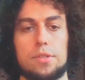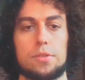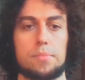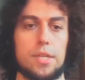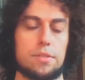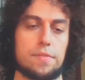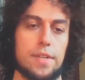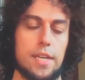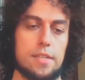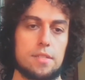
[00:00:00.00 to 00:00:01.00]
much with a
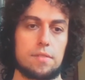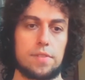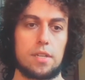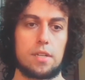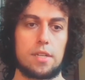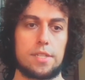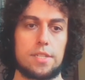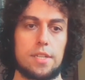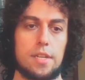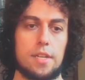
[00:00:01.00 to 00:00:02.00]
castle of cards
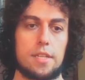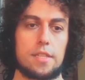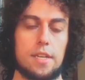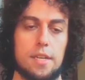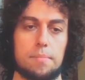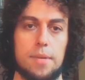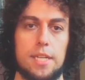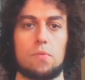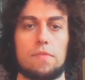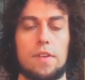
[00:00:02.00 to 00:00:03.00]
that might
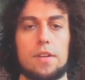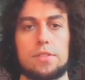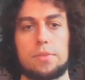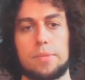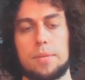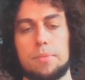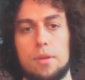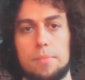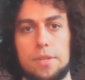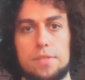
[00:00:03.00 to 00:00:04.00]
have far too many
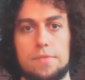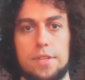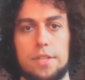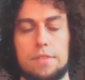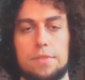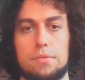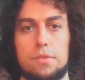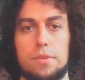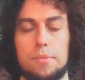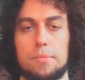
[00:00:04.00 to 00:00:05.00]
properties for the individual
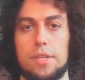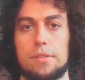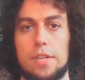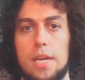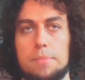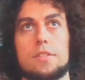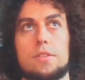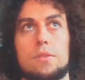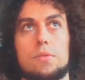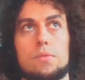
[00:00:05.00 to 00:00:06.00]
human brain to capture.
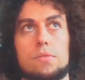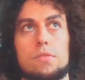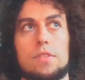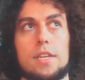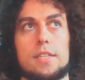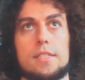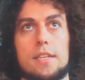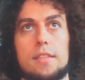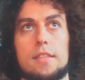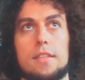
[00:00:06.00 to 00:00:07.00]
So to the
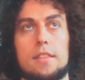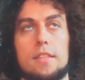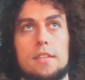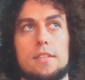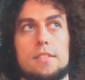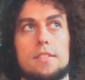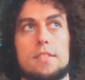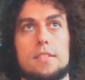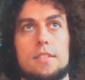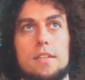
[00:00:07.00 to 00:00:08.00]
extent that
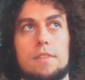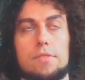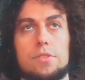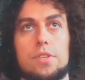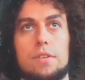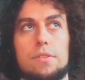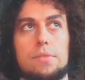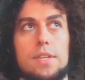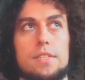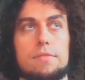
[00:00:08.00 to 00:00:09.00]
these evolutionary
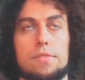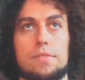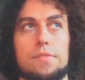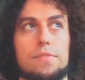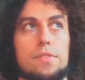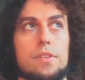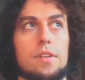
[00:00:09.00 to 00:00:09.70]
traits evolved for